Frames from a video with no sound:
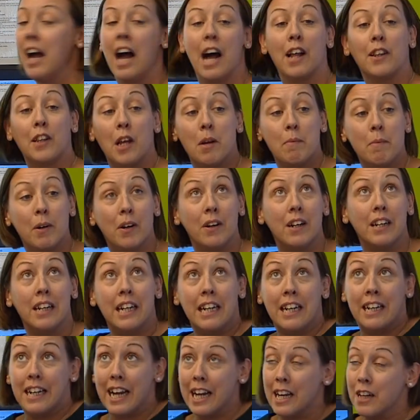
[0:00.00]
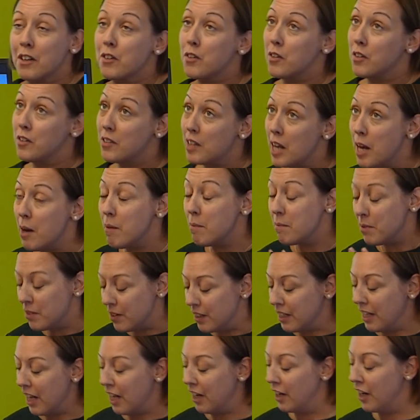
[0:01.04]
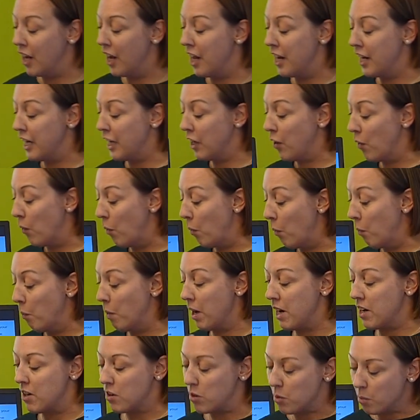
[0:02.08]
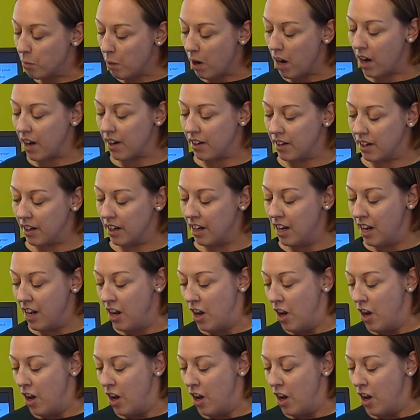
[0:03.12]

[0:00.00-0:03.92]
And they might need extra steps in their learning, or one-to-one,